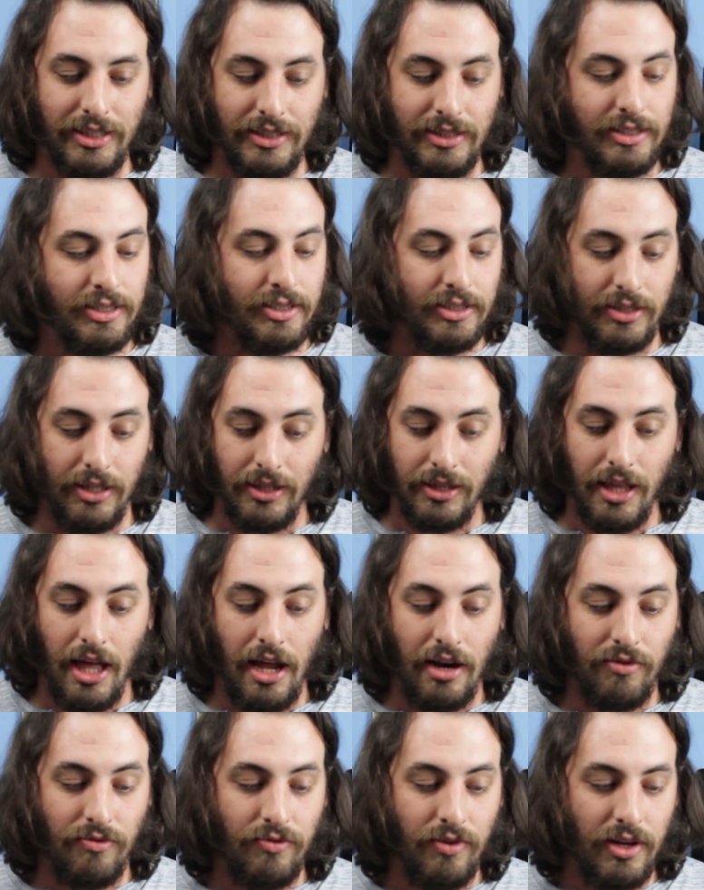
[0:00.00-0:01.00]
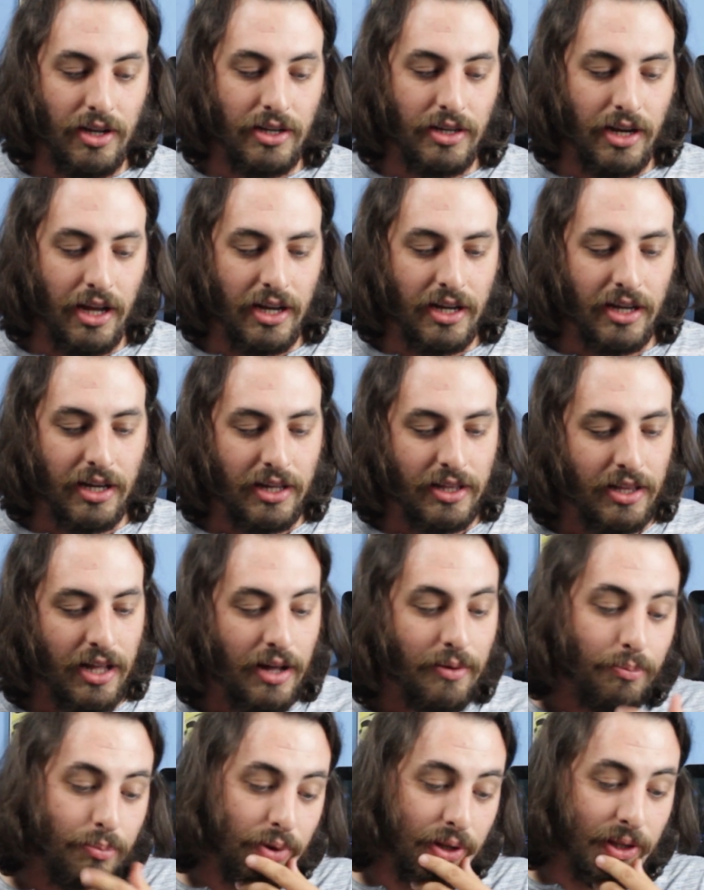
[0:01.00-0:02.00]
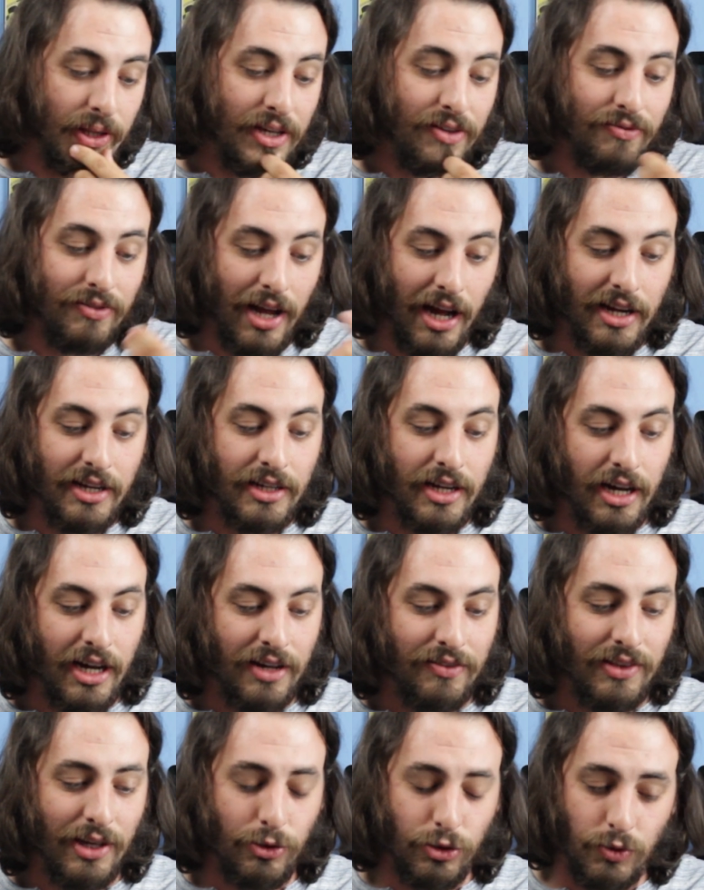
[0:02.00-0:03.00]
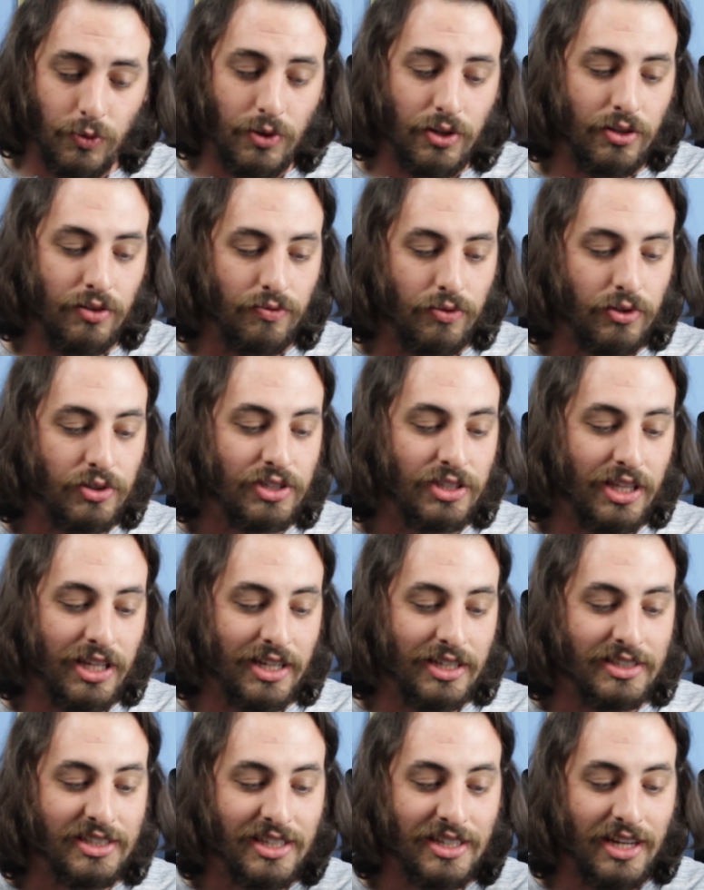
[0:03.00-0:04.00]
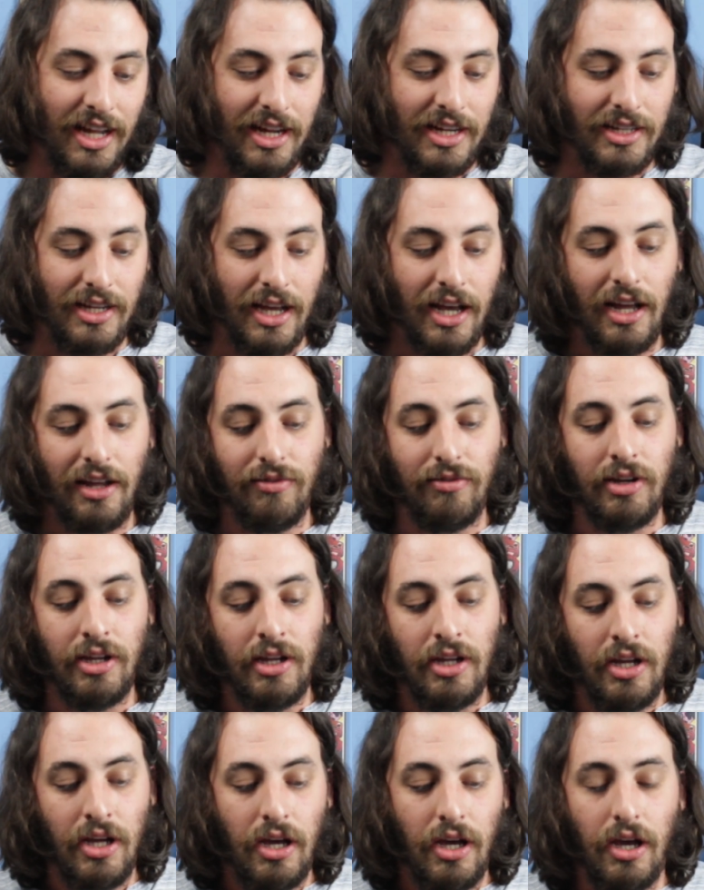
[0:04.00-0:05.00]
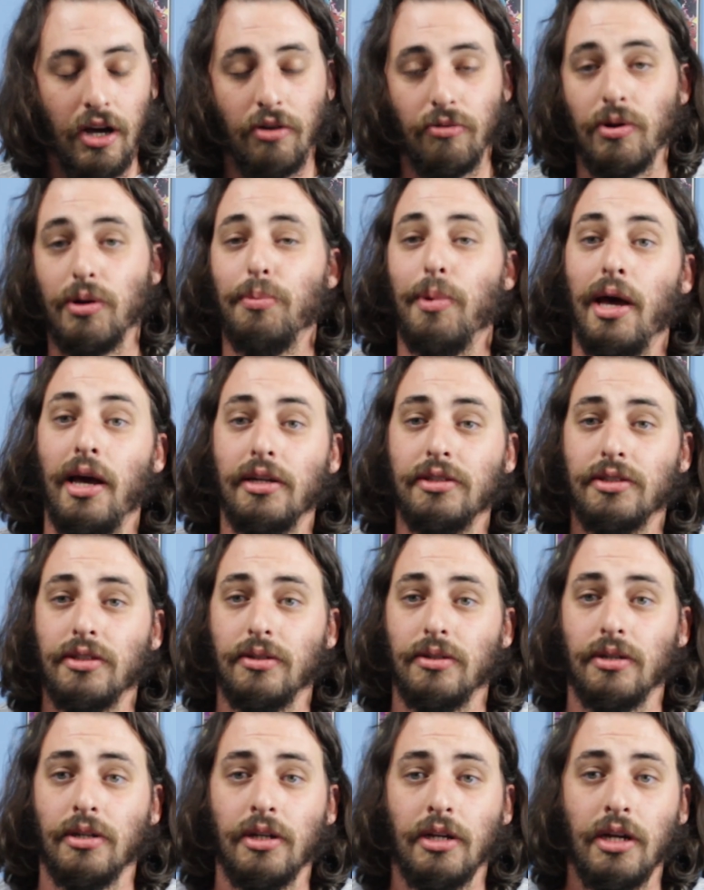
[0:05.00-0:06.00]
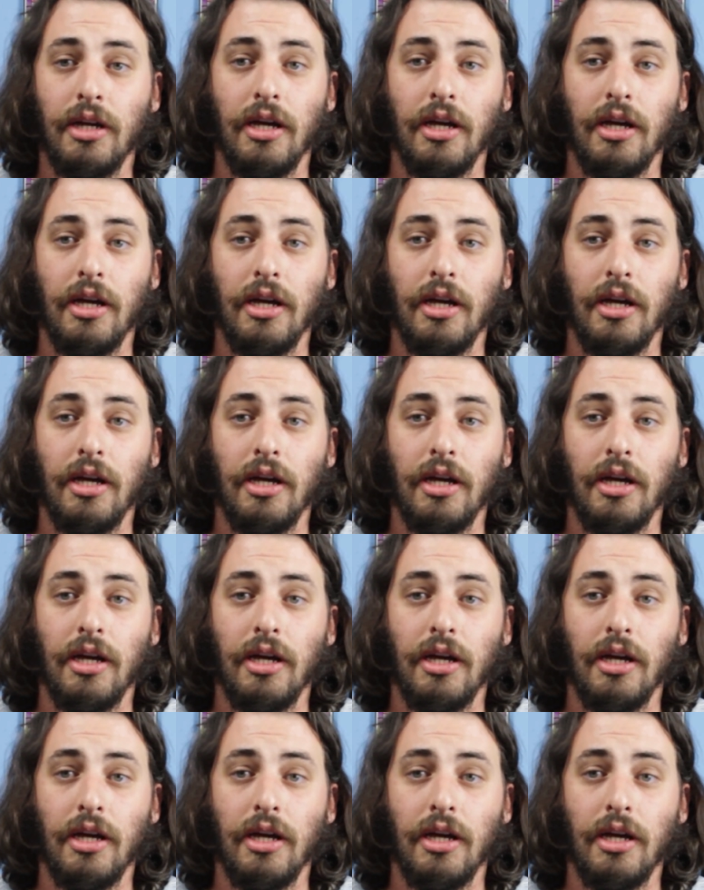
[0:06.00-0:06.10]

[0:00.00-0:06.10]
It's a lot of fun. I believe Night Dive, that was one of the first things that Night Dive remastered